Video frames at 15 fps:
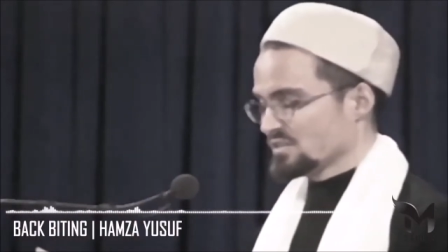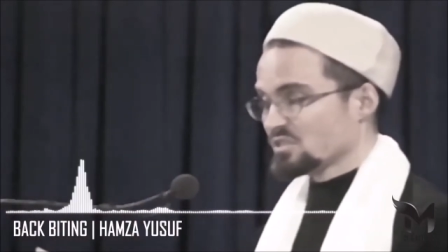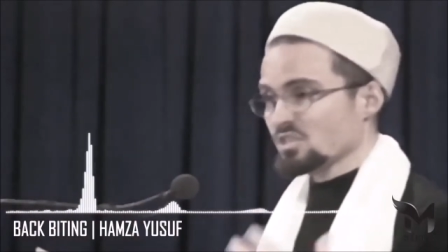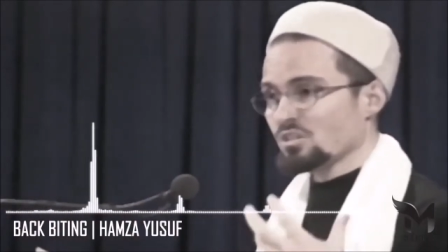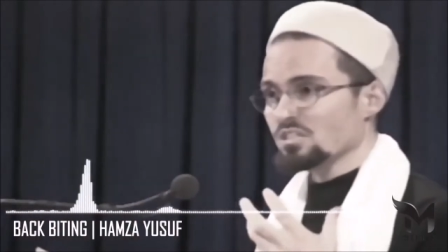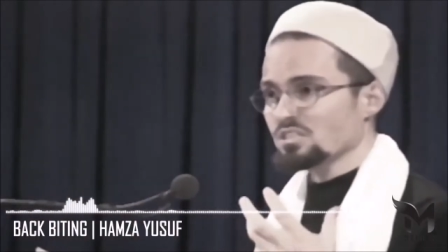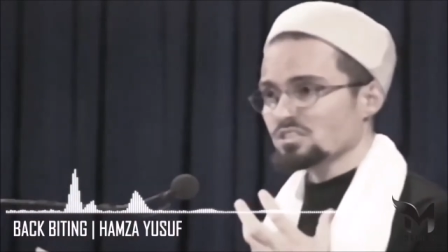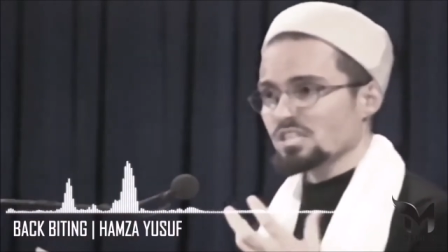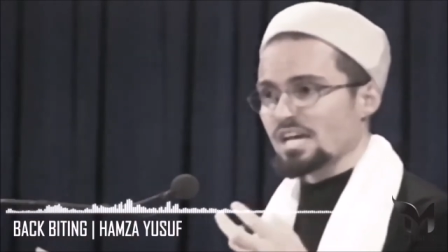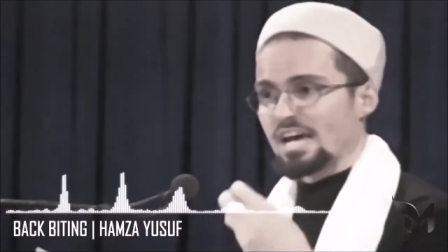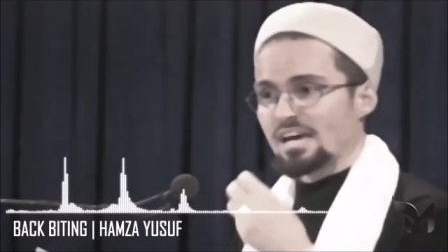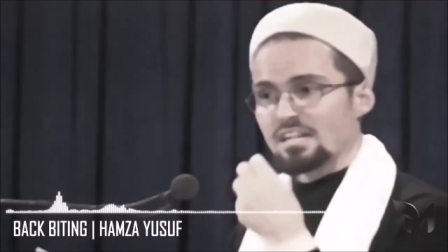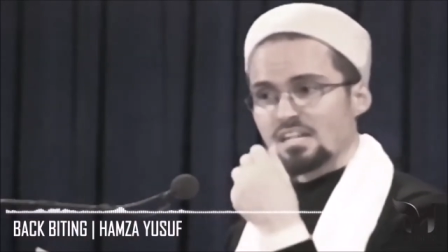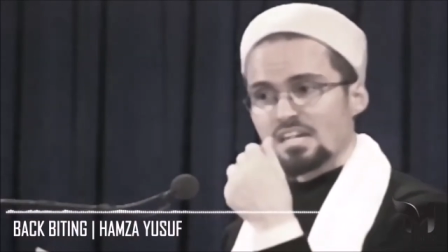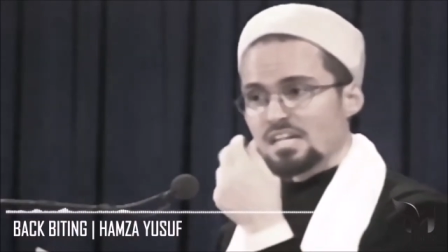Seriously,
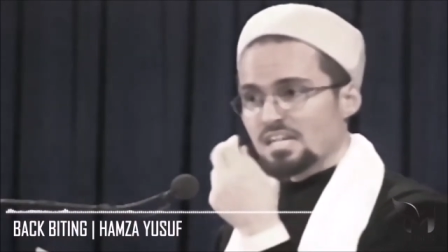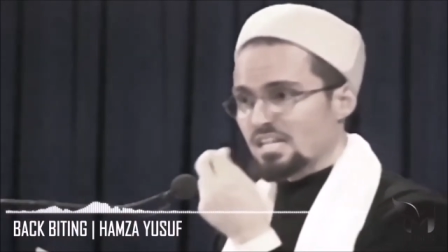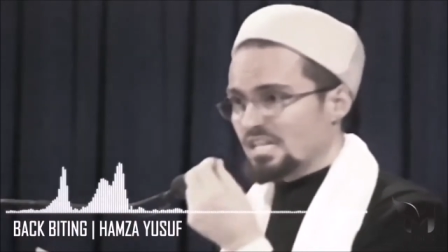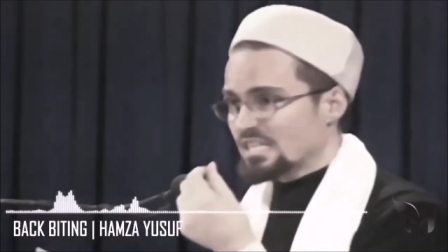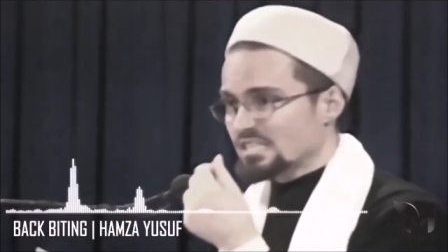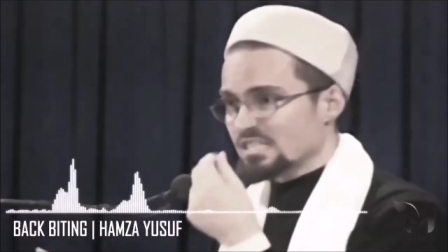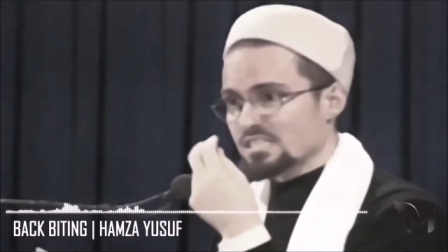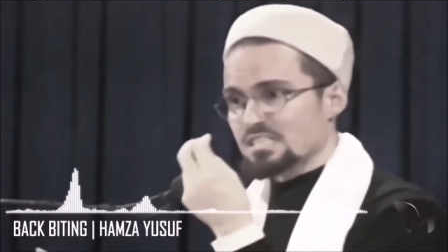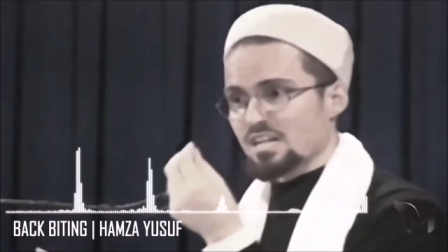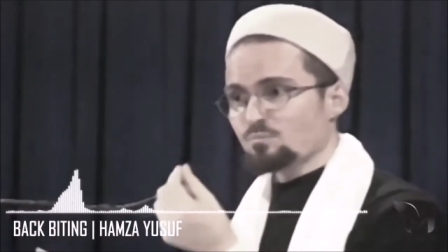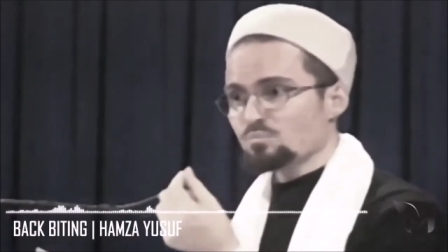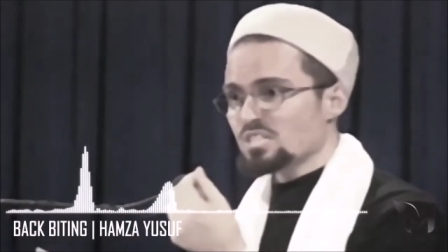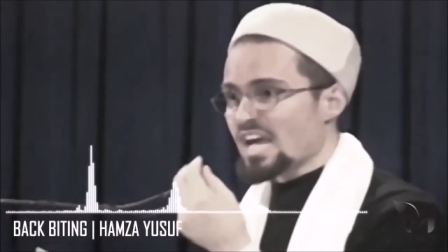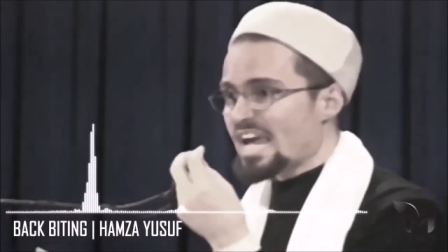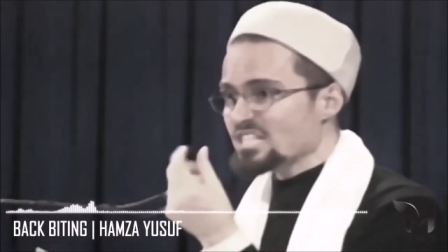and it's a
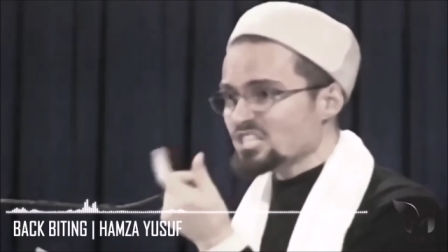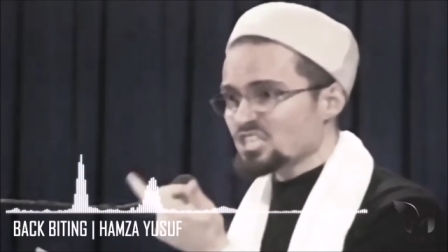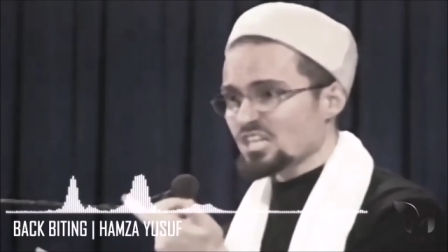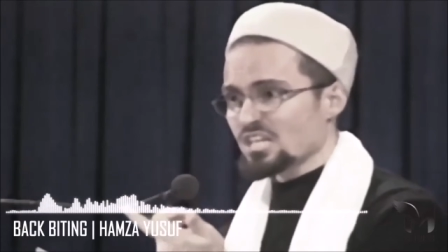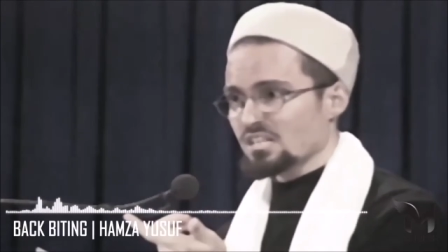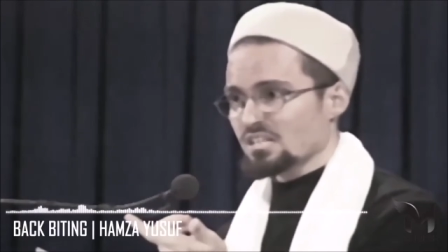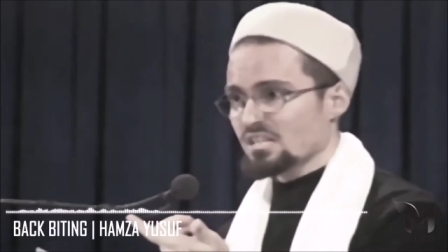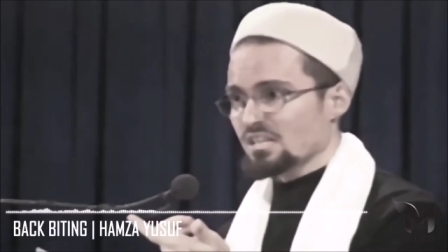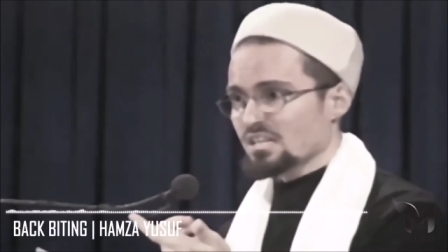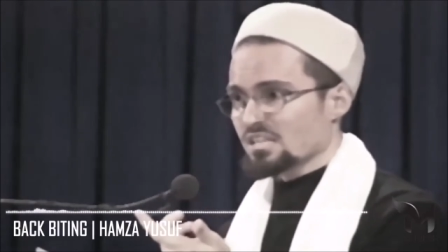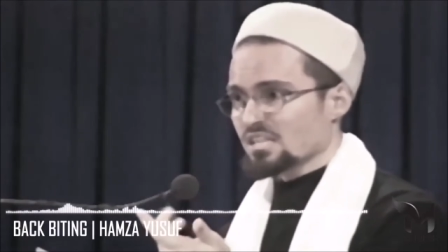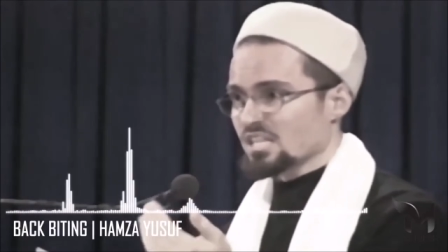temptation.